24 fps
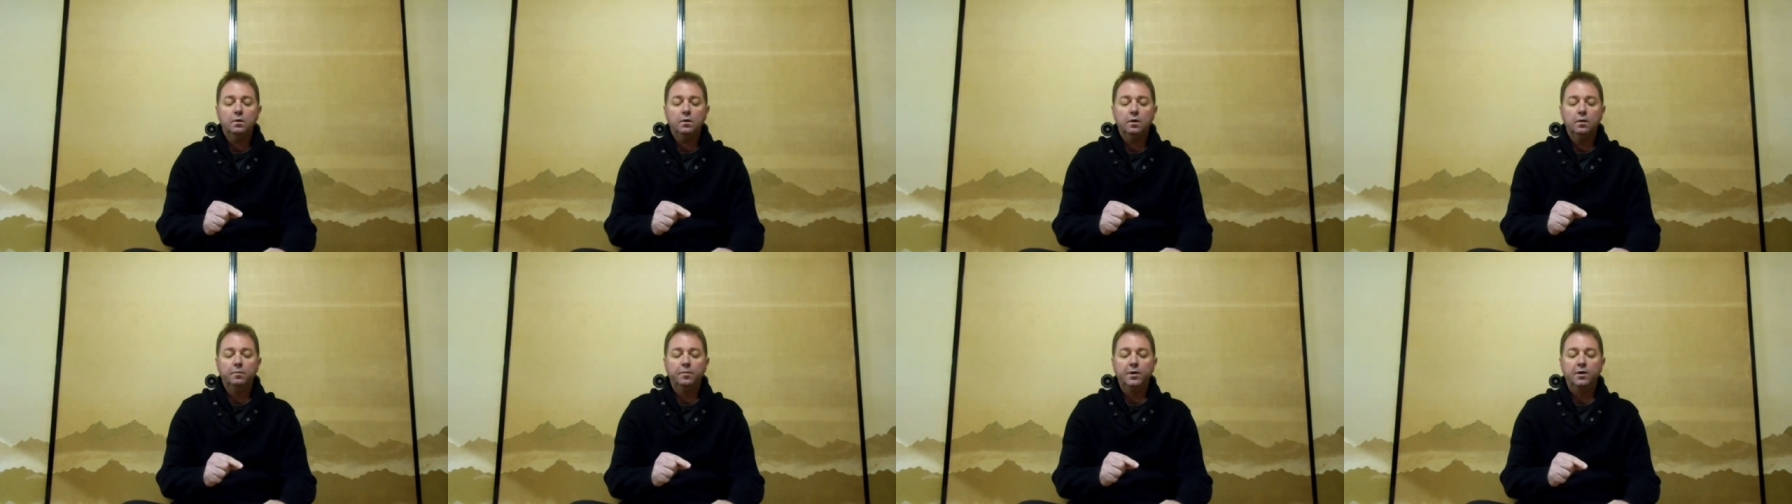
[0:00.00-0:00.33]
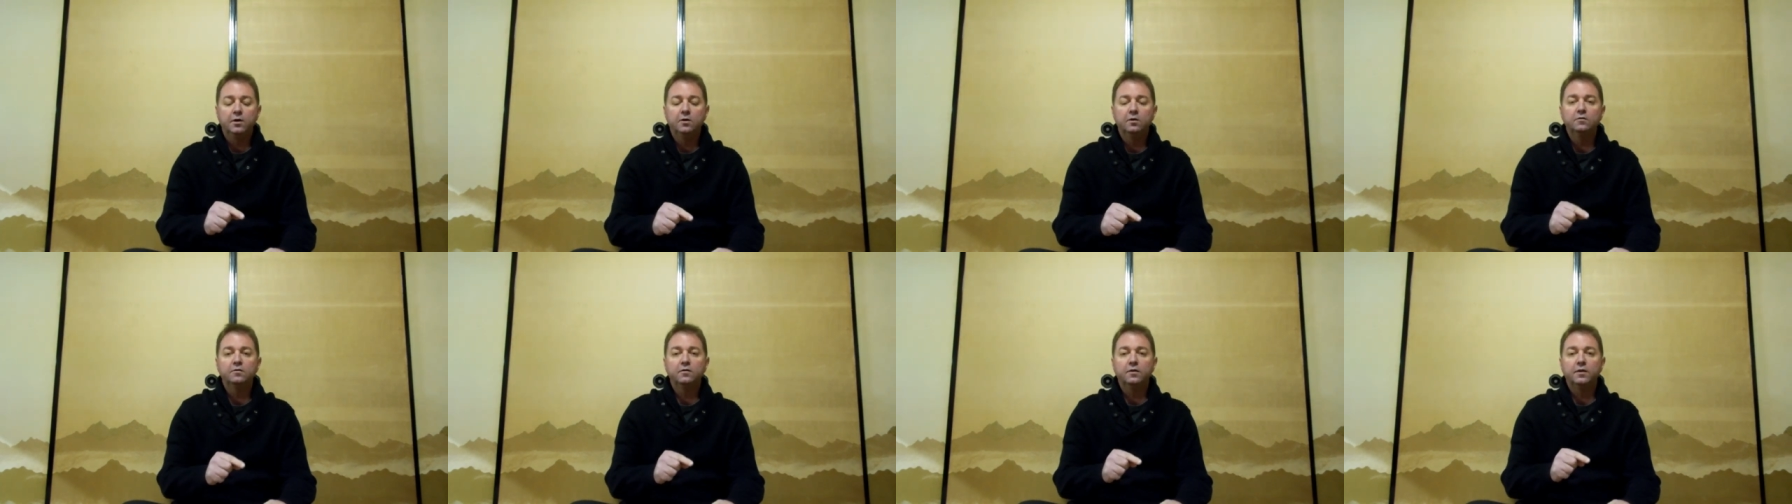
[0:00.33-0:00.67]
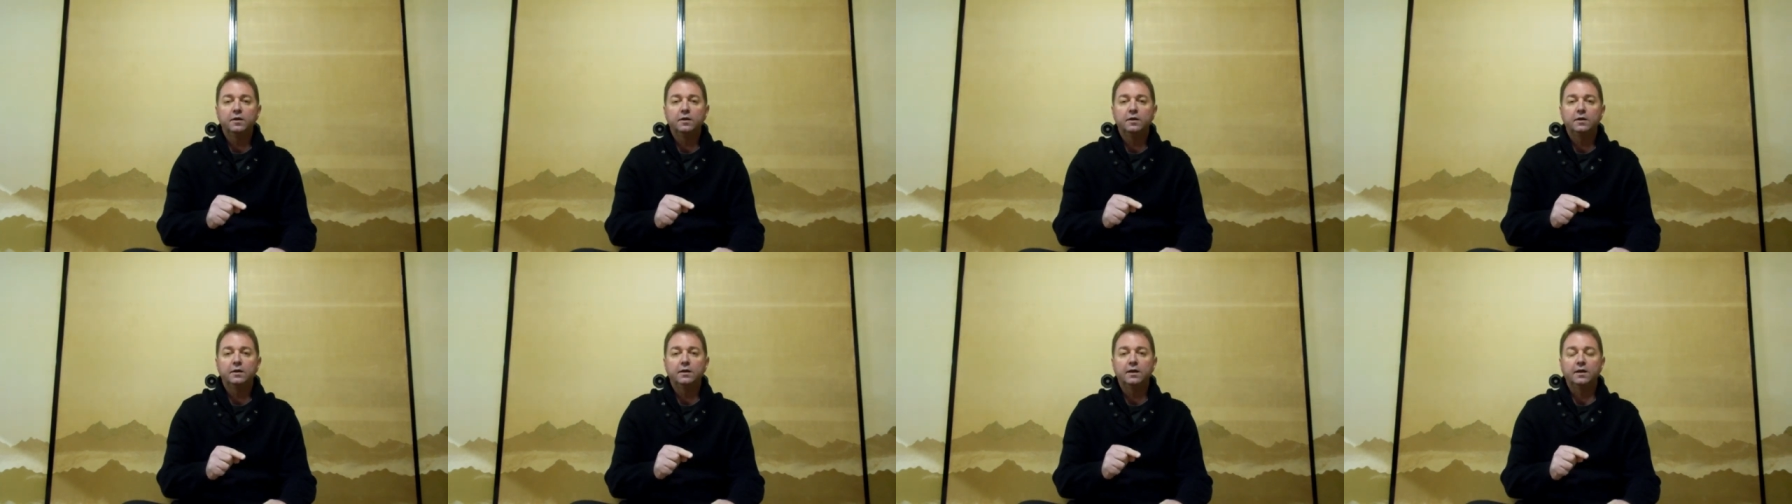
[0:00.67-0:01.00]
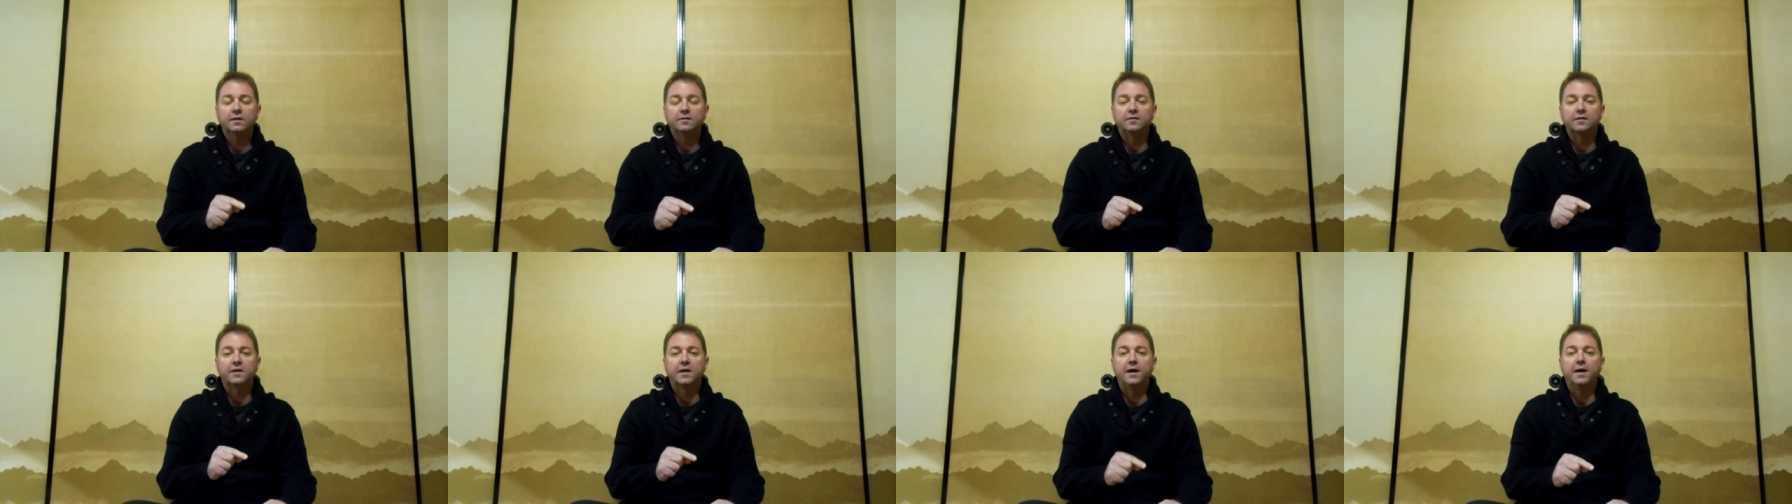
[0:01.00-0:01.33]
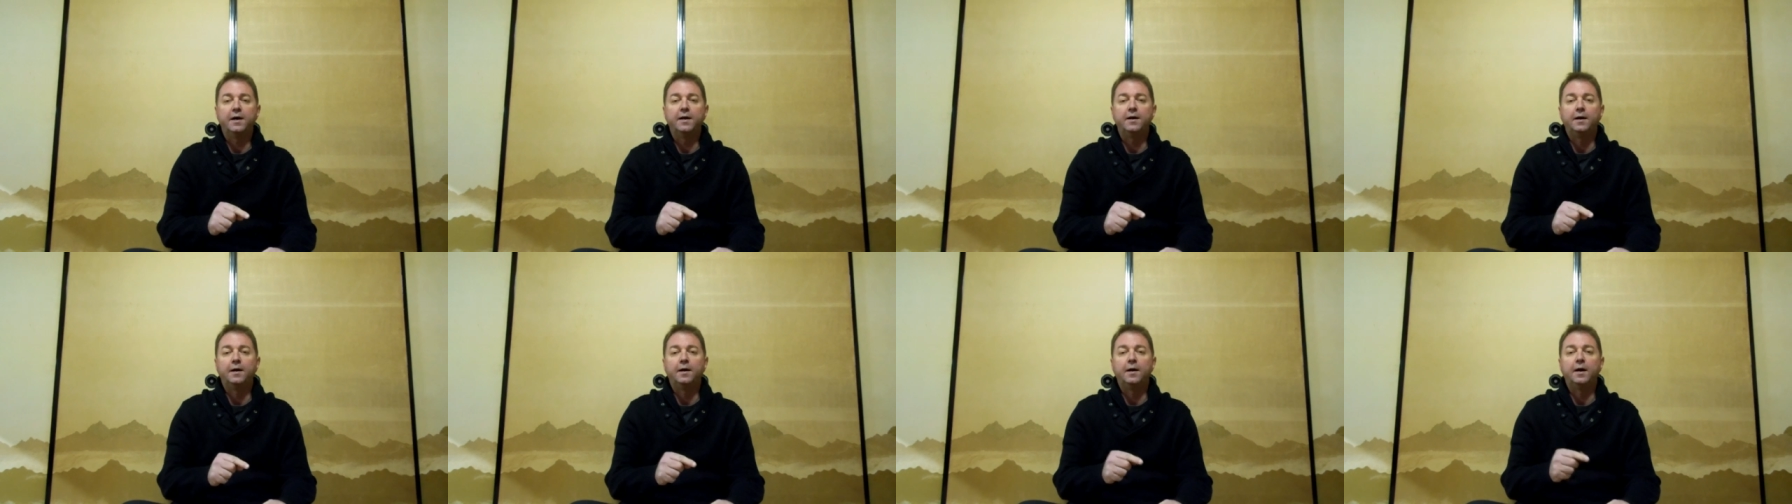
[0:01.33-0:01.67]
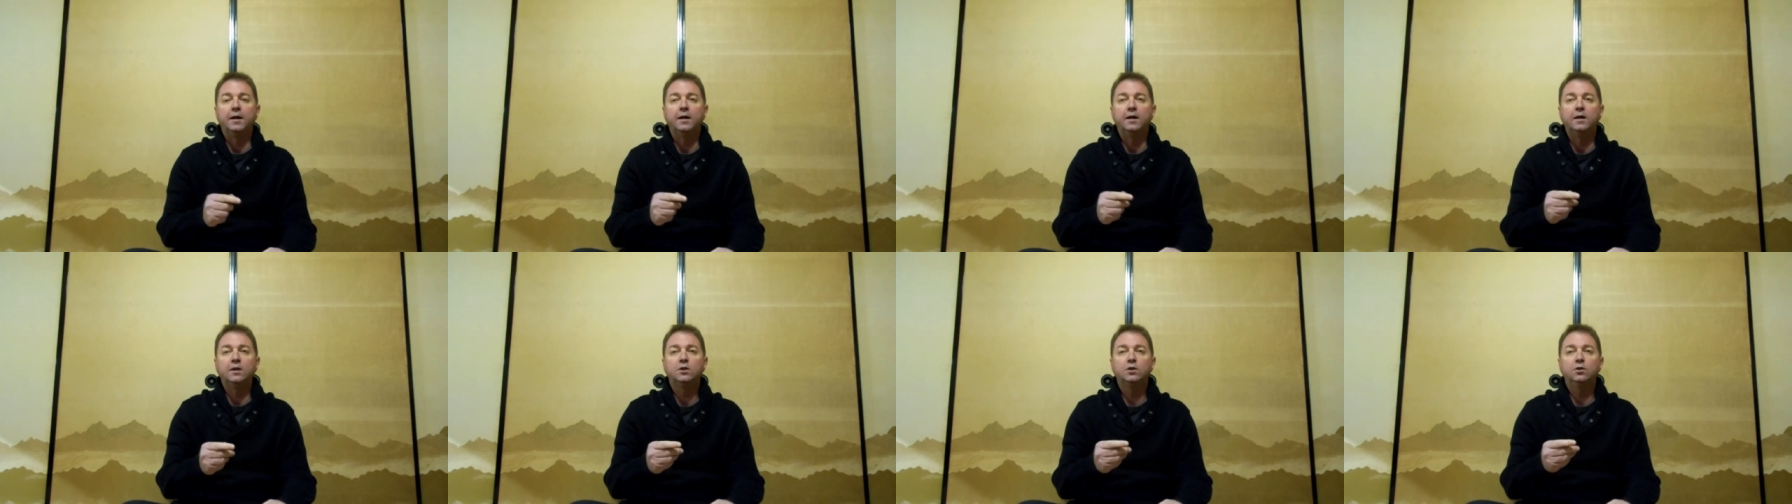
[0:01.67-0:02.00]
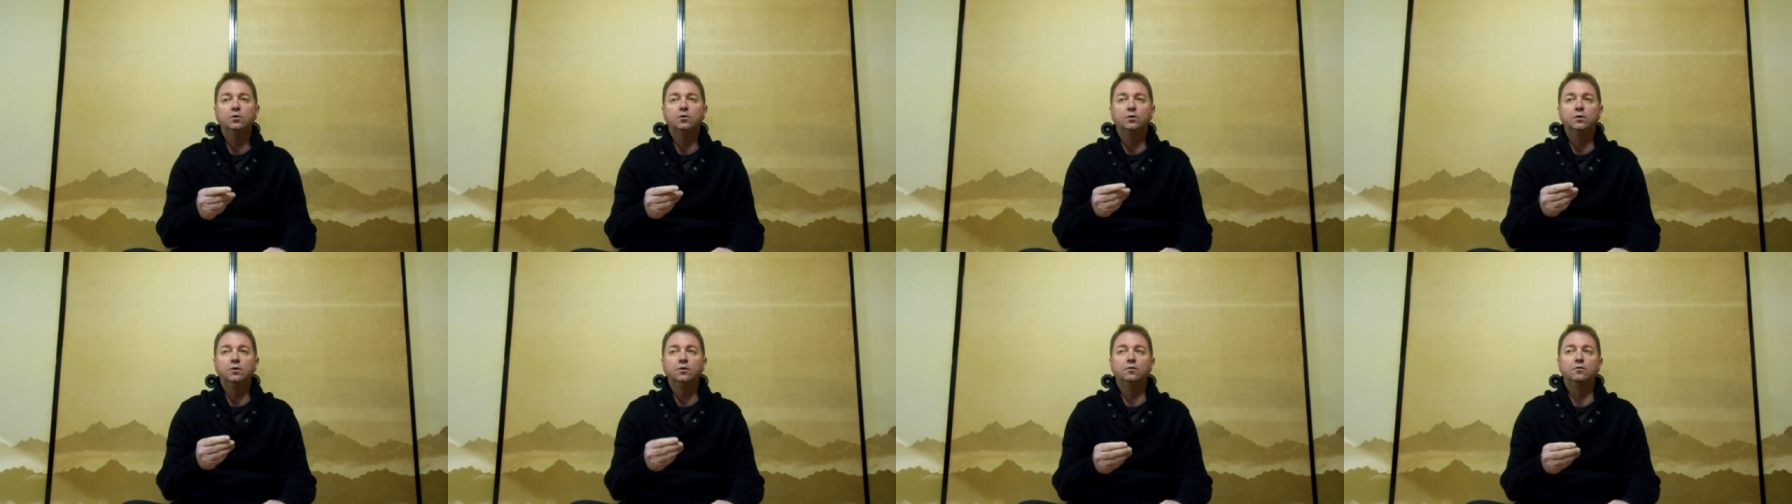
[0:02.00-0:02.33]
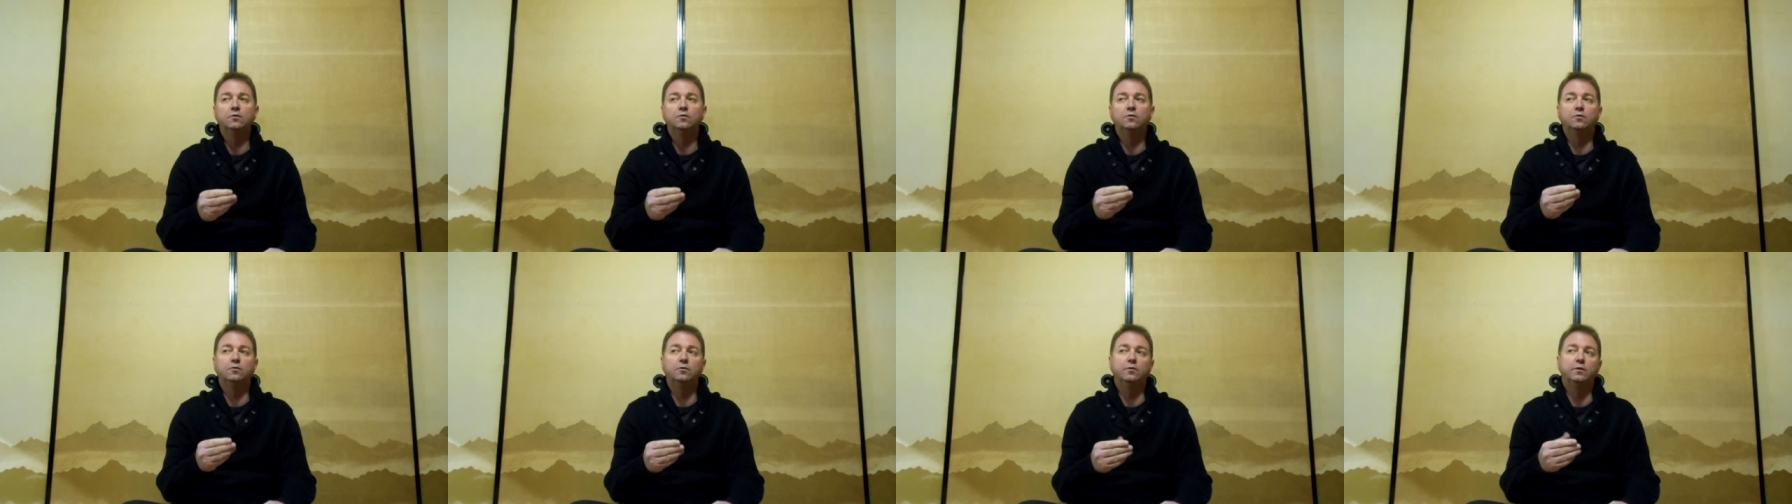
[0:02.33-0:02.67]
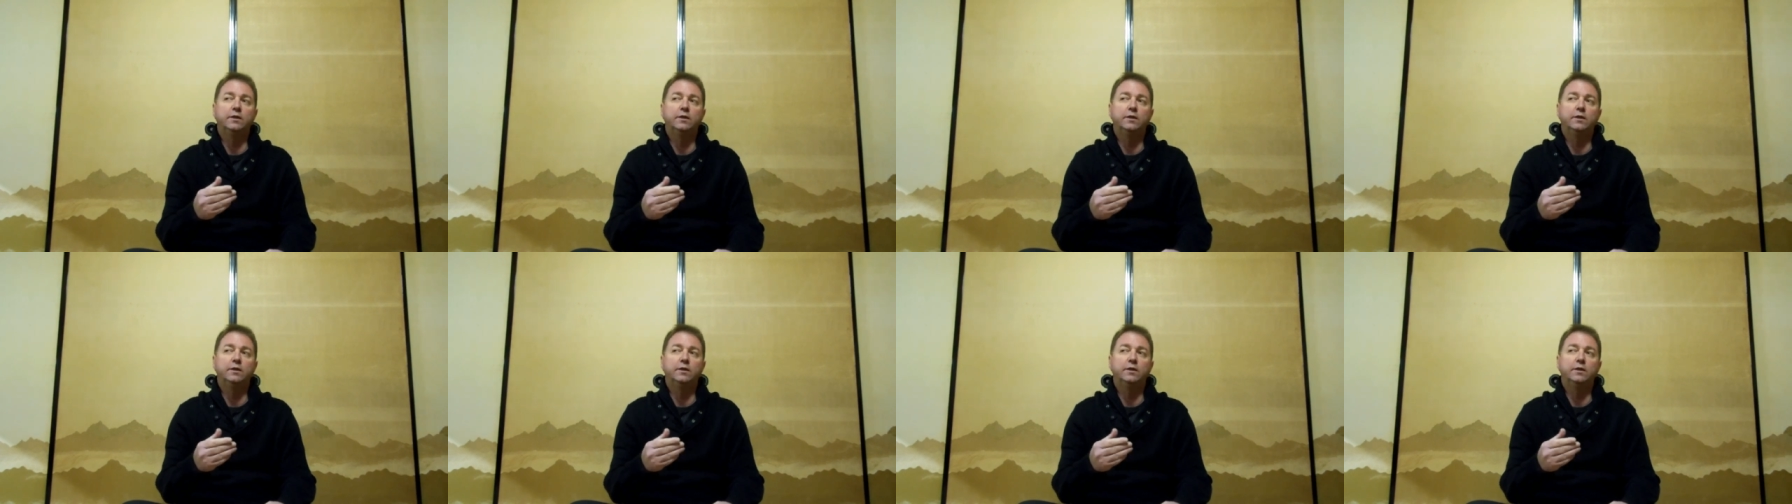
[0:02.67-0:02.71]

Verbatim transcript: because of the katakana, unless you're used to